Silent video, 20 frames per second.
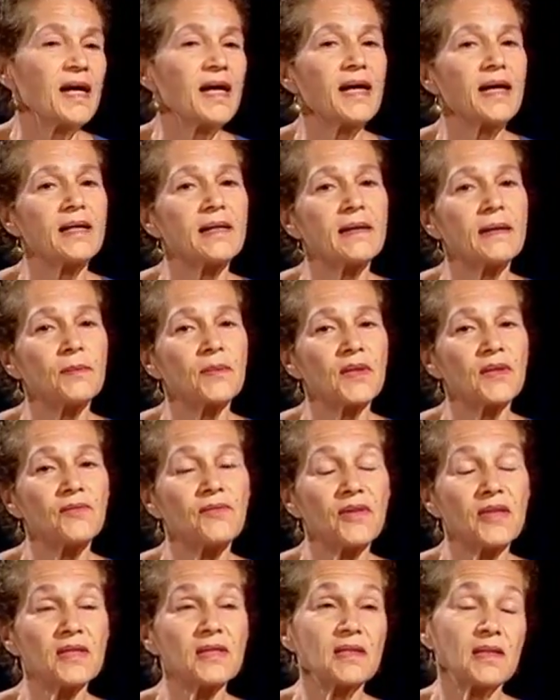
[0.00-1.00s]
And I'm
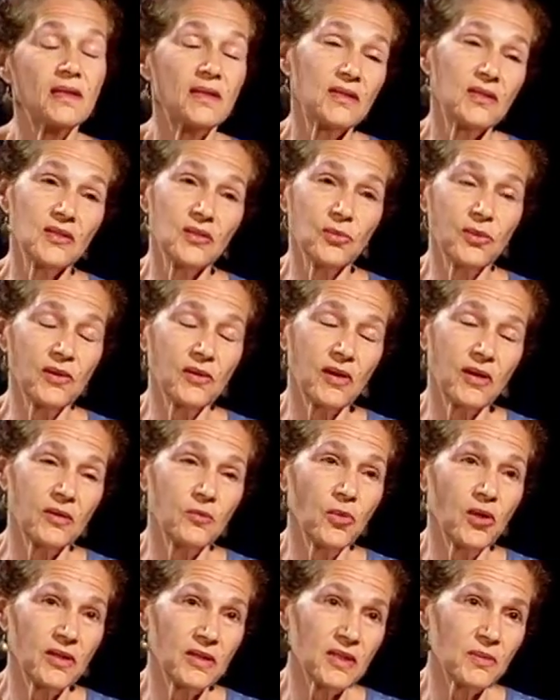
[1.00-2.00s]
convinced that this is where God
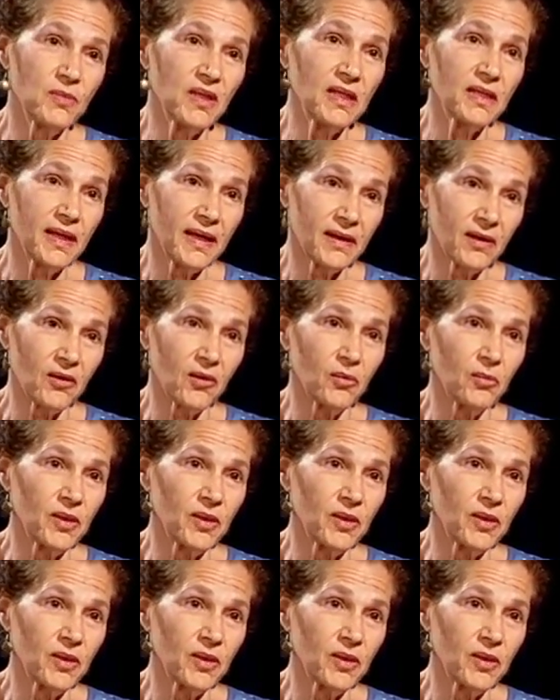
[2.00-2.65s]
wants me now,